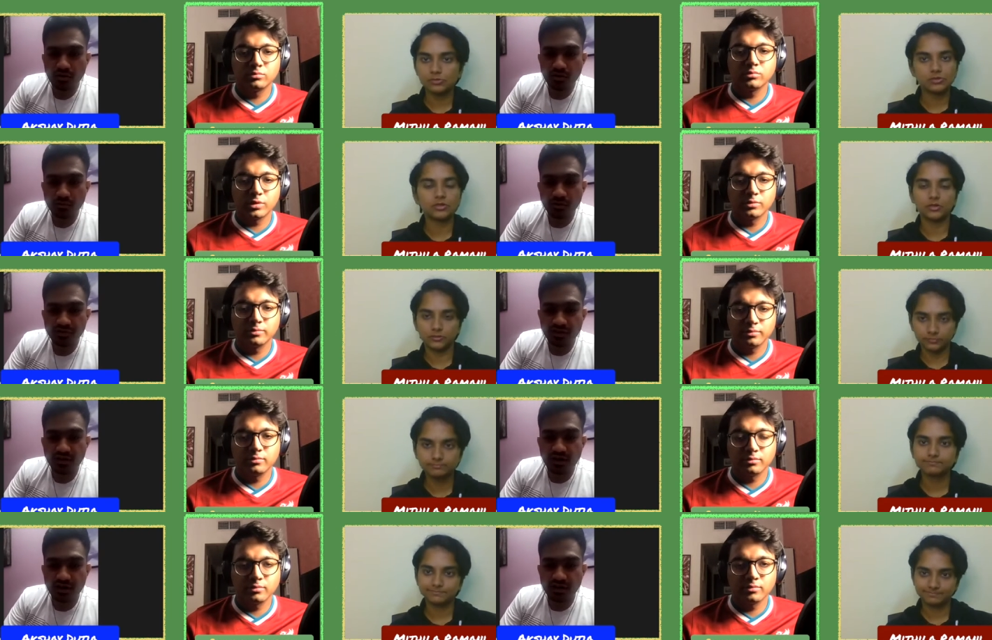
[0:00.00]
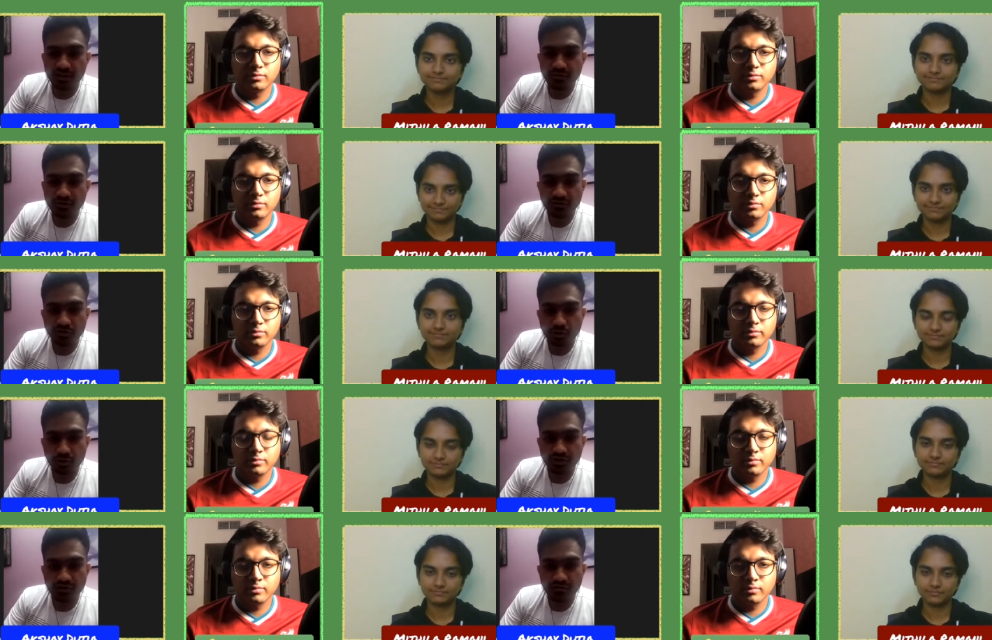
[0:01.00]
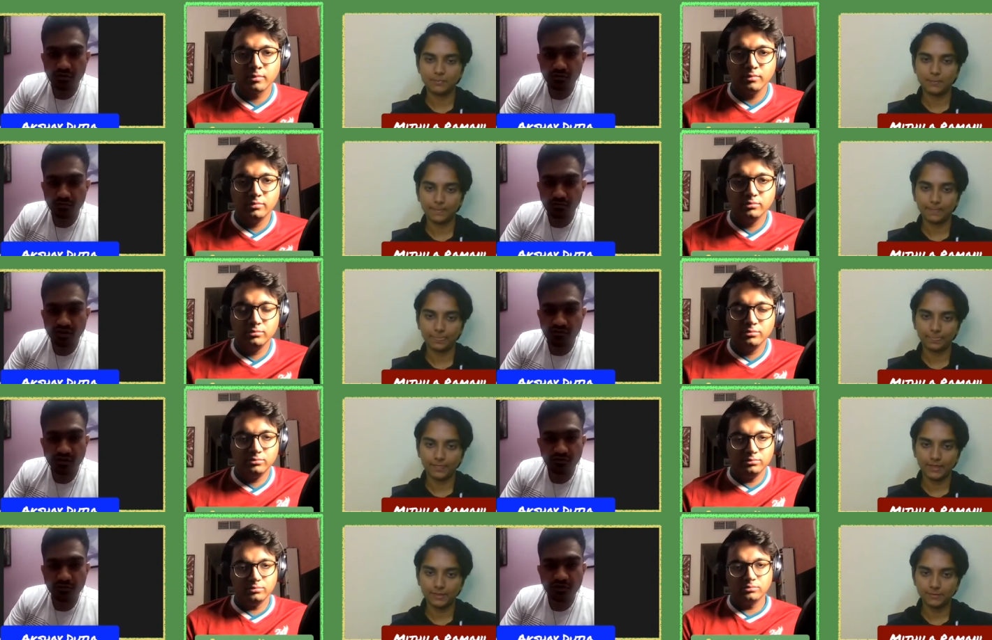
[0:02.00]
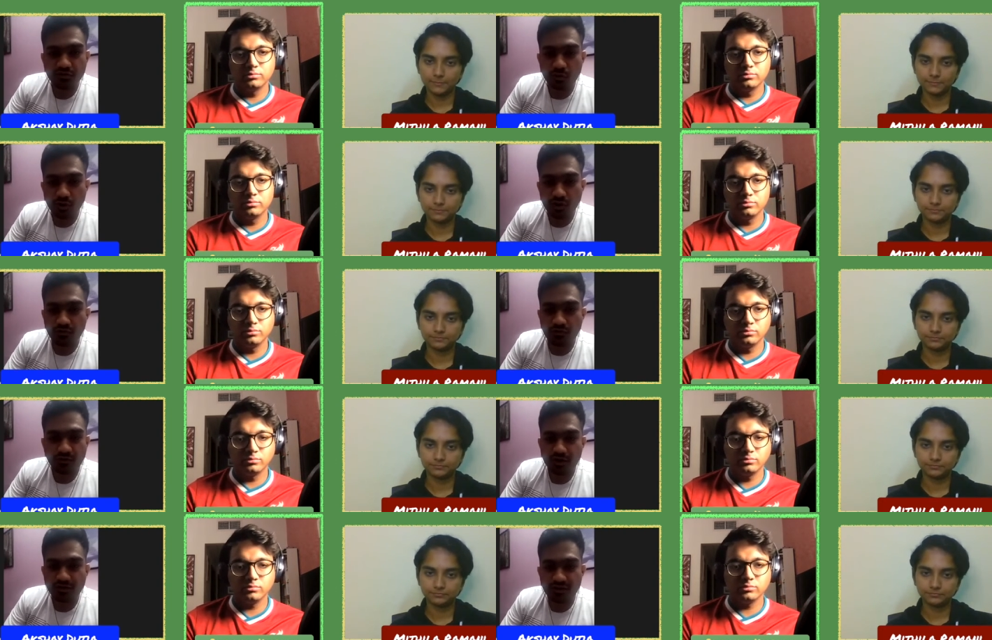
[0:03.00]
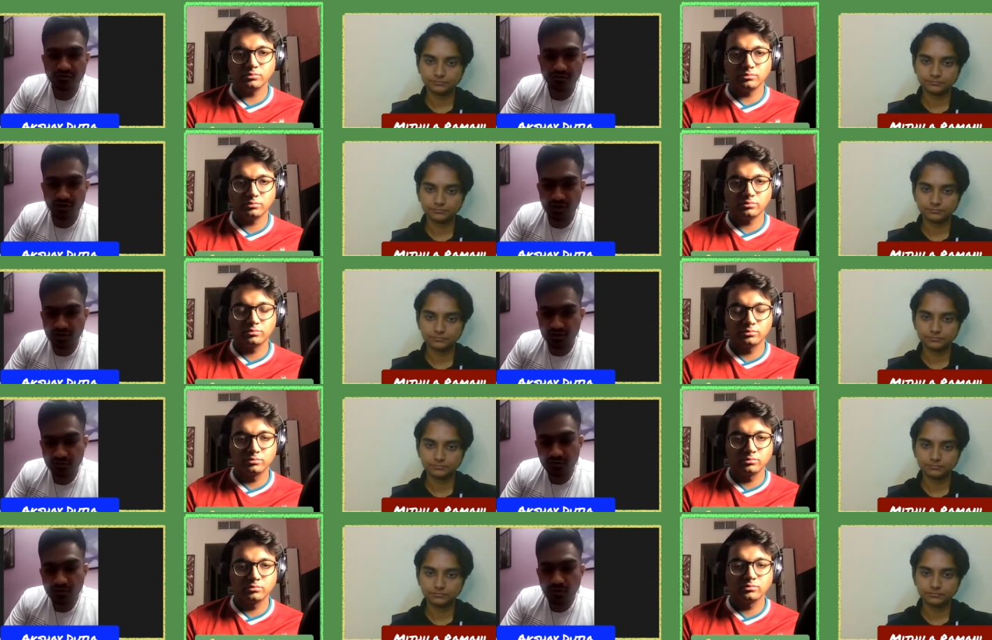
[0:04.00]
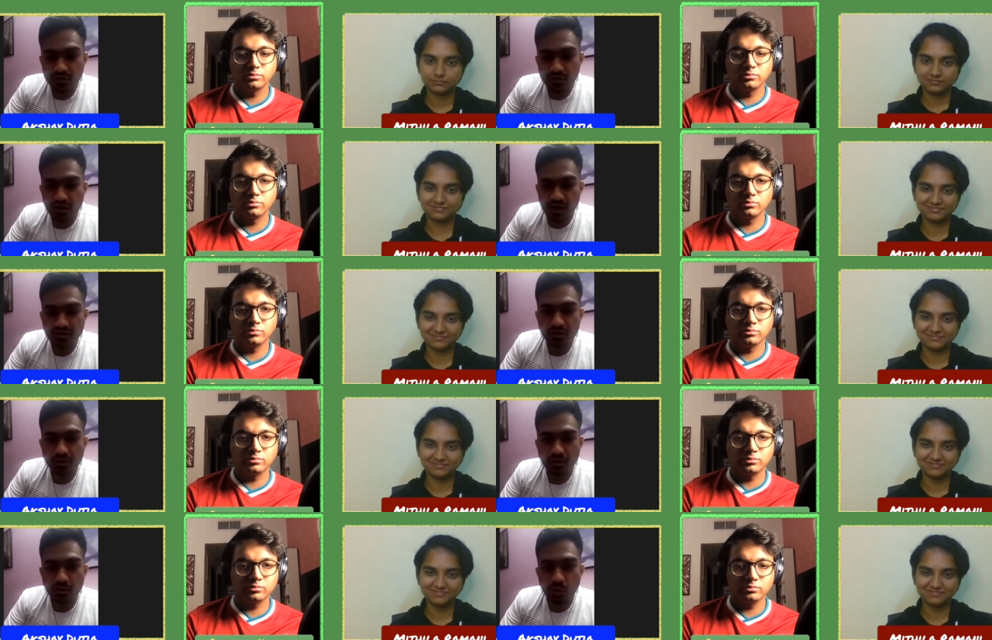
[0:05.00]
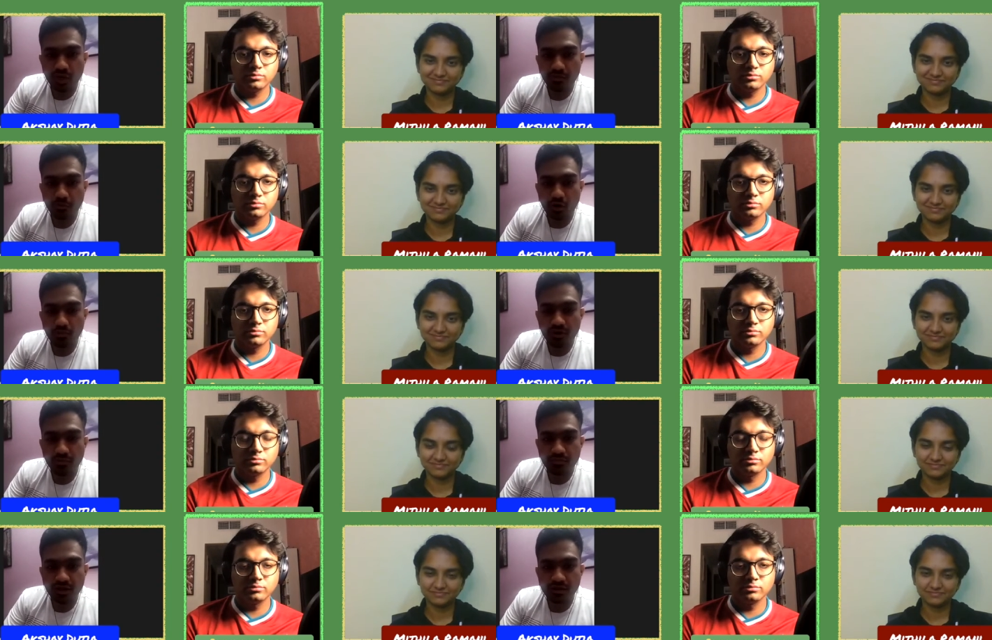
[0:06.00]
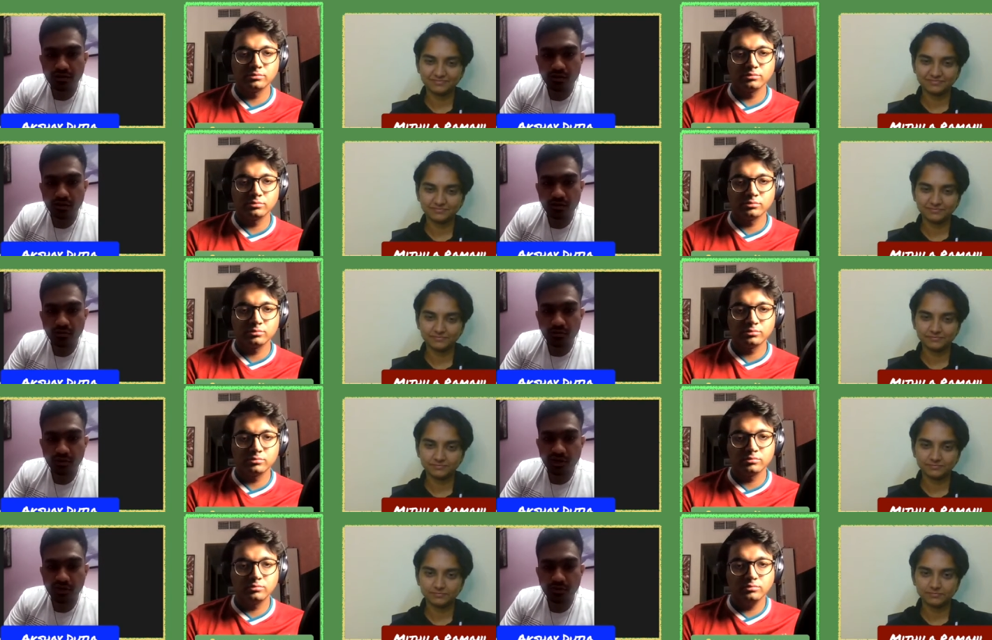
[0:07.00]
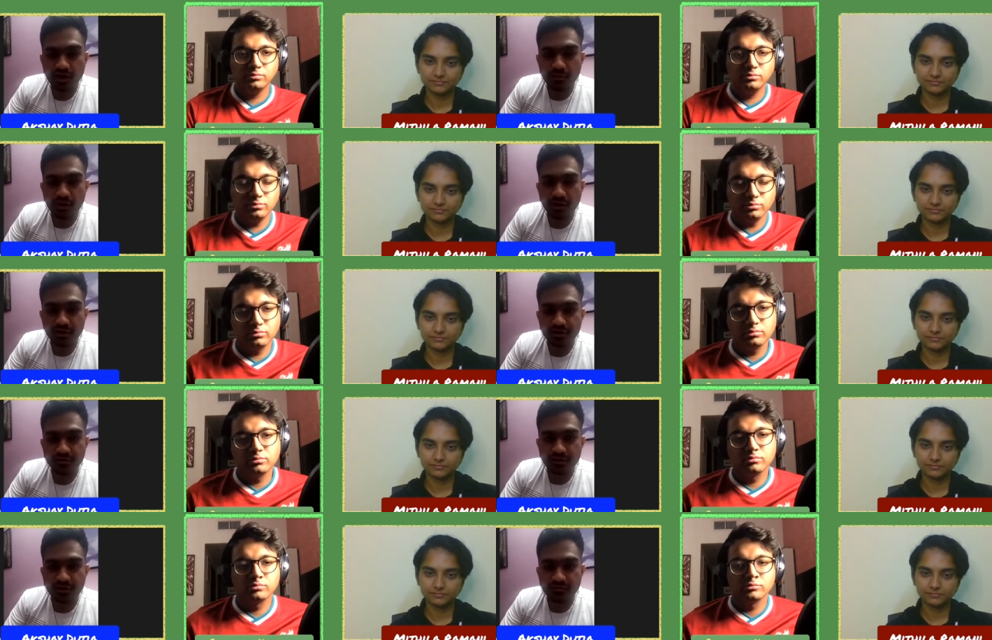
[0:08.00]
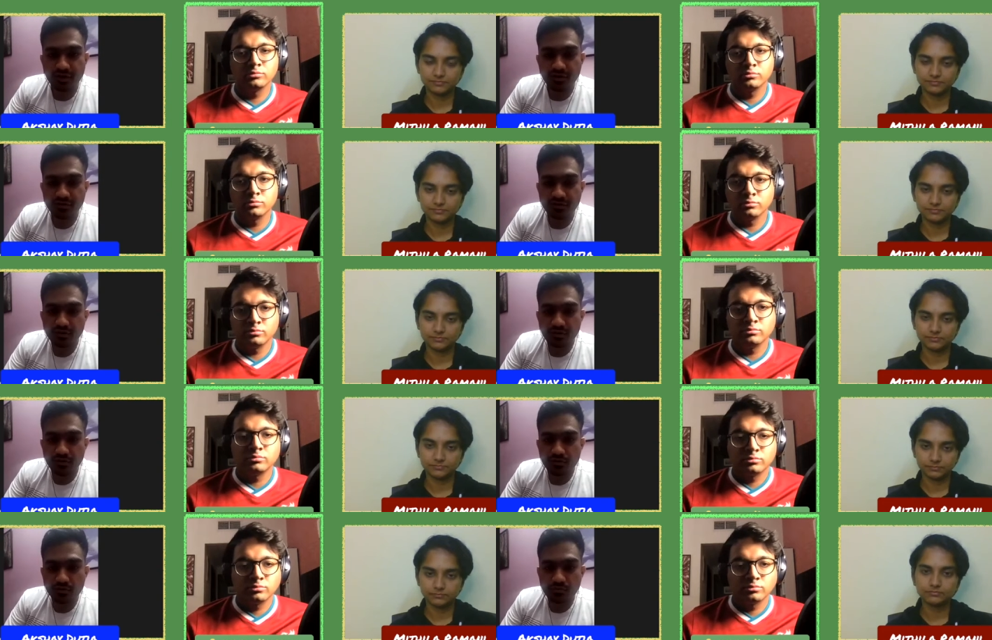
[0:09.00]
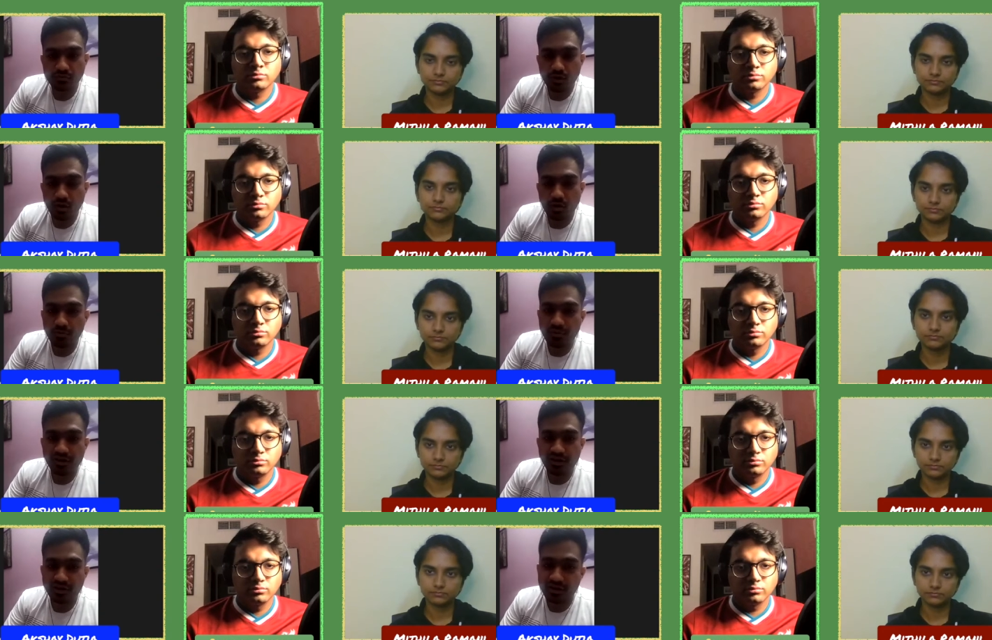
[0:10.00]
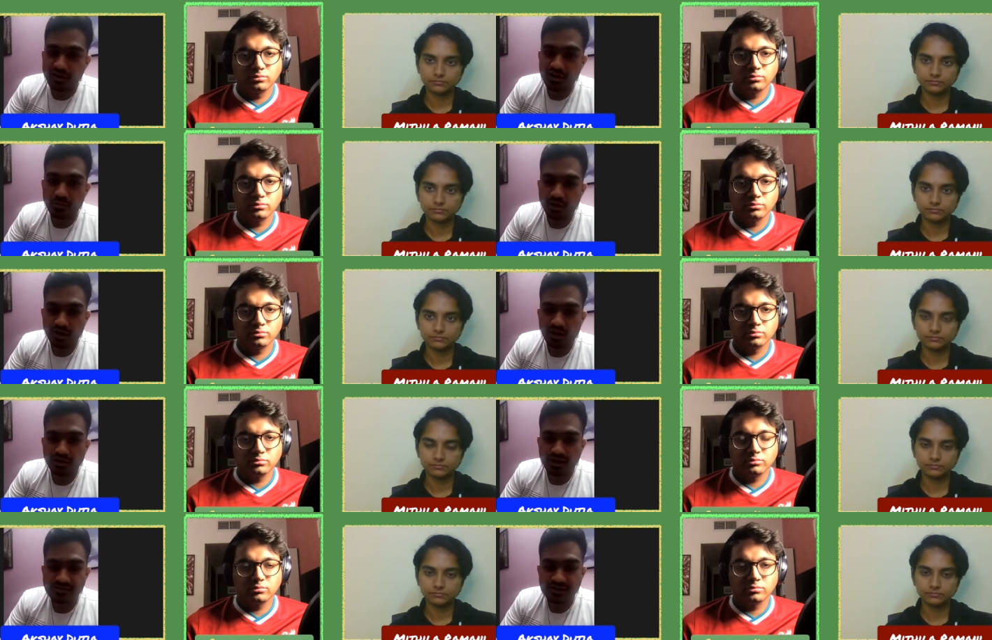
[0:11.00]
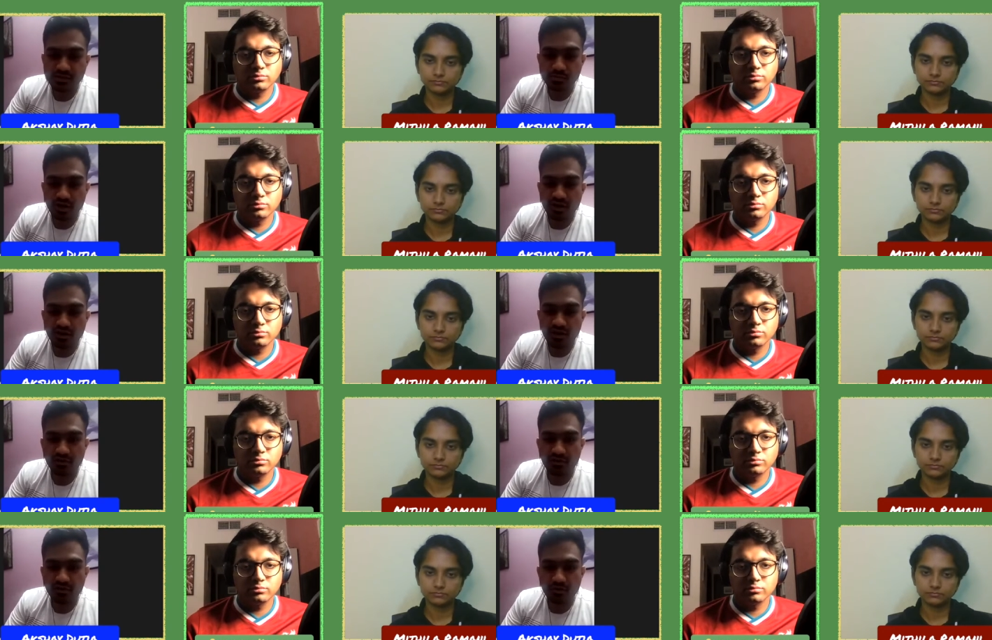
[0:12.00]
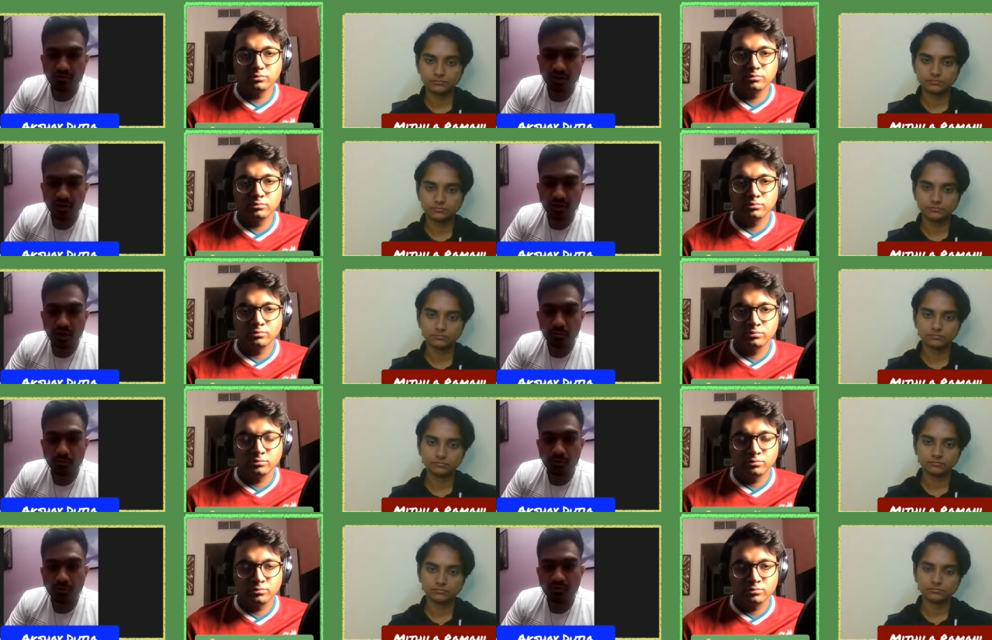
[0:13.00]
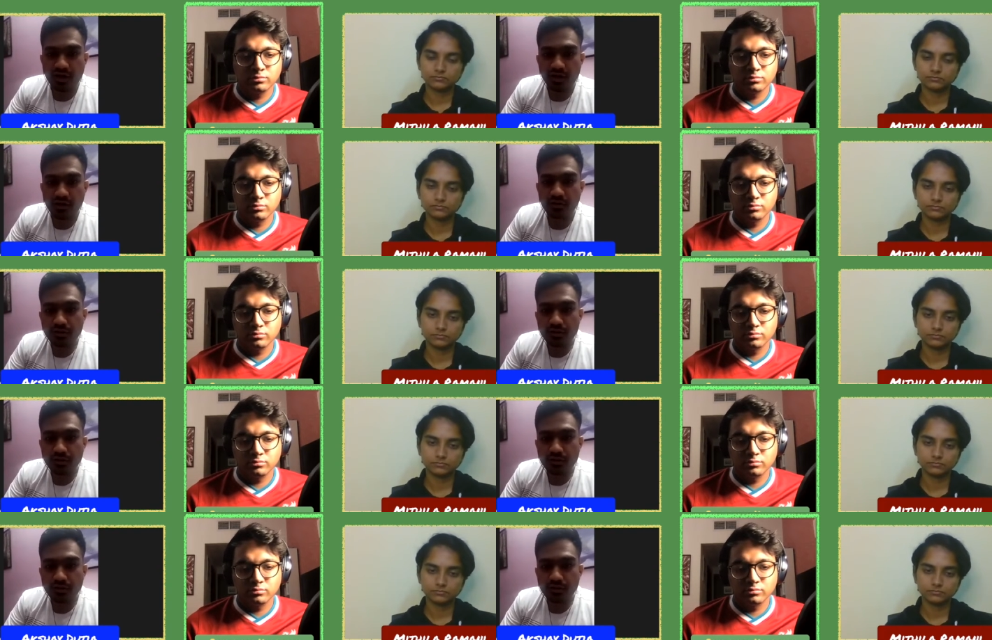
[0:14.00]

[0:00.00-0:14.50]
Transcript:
Speaker 1: We've seen that our team can score. They they've they've been scoring for fun in these friendlies. I think the only problem that uh, we need to get better is the defense. So not being critical, but yeah, that's that's one area where you know we can improve and